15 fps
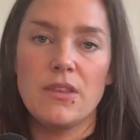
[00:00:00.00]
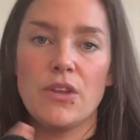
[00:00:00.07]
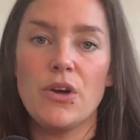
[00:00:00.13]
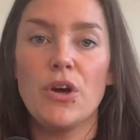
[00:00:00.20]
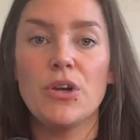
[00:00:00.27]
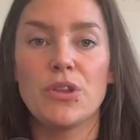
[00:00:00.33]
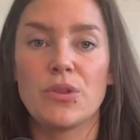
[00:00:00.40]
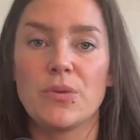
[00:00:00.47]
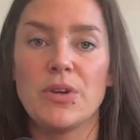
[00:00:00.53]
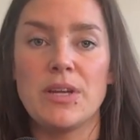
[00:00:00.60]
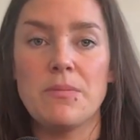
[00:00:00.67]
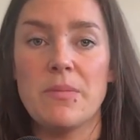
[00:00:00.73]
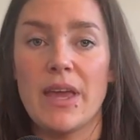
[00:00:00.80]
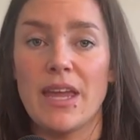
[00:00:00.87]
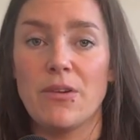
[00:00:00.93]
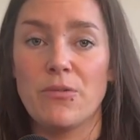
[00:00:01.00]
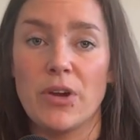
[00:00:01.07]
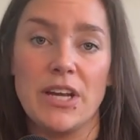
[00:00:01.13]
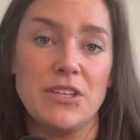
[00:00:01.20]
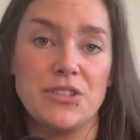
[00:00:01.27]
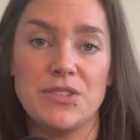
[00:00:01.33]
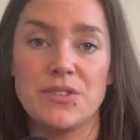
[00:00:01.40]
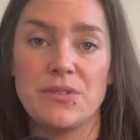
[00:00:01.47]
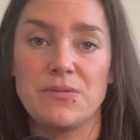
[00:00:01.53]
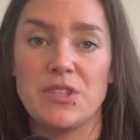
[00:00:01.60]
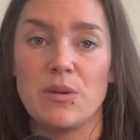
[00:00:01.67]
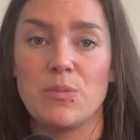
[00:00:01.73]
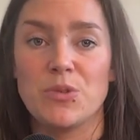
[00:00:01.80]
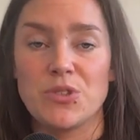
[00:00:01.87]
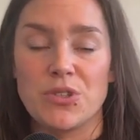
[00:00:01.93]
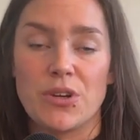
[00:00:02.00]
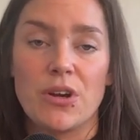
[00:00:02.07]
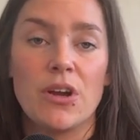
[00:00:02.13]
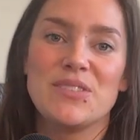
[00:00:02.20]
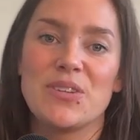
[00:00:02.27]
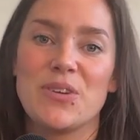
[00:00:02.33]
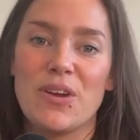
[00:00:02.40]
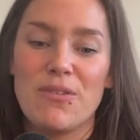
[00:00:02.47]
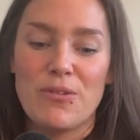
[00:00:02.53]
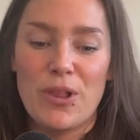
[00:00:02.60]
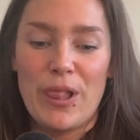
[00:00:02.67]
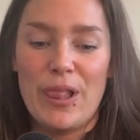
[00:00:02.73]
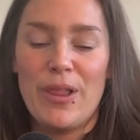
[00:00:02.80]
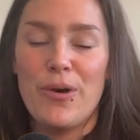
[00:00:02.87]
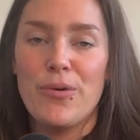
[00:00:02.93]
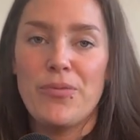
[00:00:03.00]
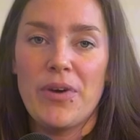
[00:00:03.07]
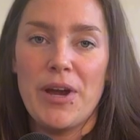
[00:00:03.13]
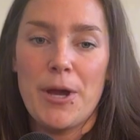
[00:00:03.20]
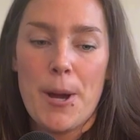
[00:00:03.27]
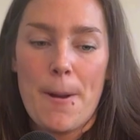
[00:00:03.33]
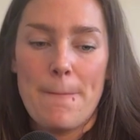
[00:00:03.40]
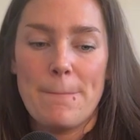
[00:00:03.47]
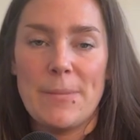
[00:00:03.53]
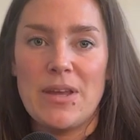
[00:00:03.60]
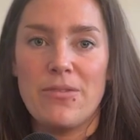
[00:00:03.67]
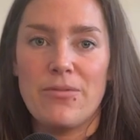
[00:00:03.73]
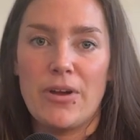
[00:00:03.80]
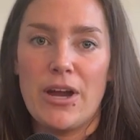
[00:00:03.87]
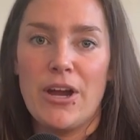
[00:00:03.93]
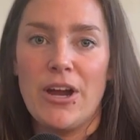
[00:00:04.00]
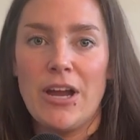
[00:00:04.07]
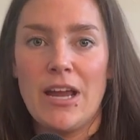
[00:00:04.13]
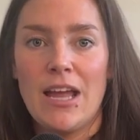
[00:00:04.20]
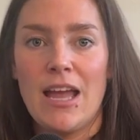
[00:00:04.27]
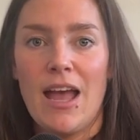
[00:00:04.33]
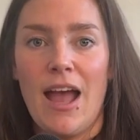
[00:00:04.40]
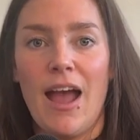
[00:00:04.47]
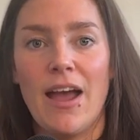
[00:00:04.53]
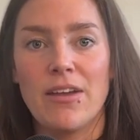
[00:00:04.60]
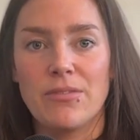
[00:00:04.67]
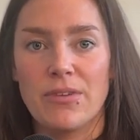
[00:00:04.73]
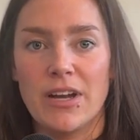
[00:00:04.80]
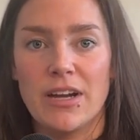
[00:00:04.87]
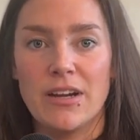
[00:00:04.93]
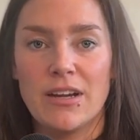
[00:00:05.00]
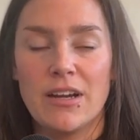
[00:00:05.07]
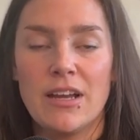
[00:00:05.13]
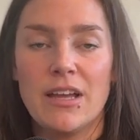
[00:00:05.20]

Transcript: There are three main ranges of temperature. So you have low fire, mid fire, high fire.